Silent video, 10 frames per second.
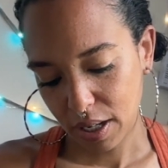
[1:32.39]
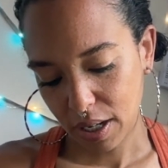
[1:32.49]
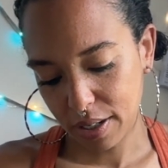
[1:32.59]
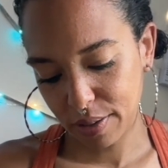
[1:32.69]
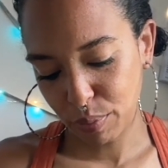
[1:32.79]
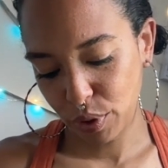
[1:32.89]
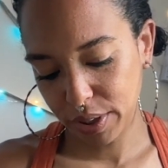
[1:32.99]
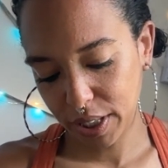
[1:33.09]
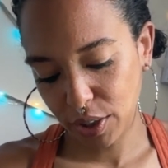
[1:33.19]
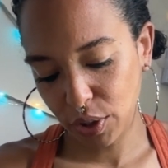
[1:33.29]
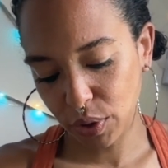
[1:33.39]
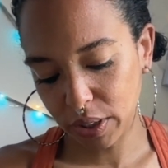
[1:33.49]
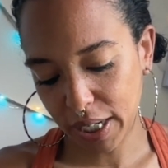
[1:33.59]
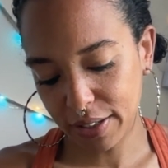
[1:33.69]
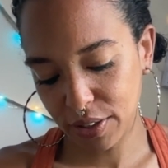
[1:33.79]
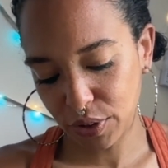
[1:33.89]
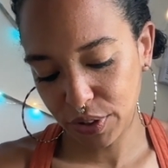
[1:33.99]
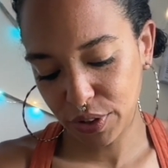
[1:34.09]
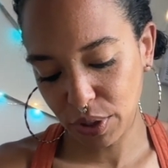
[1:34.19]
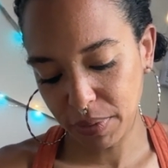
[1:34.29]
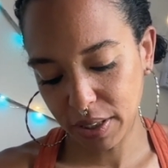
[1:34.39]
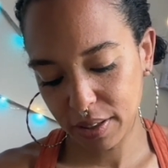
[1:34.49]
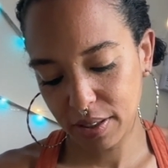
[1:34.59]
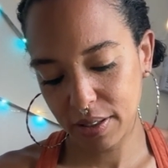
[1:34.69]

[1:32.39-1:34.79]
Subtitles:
is important that you utilize your discernment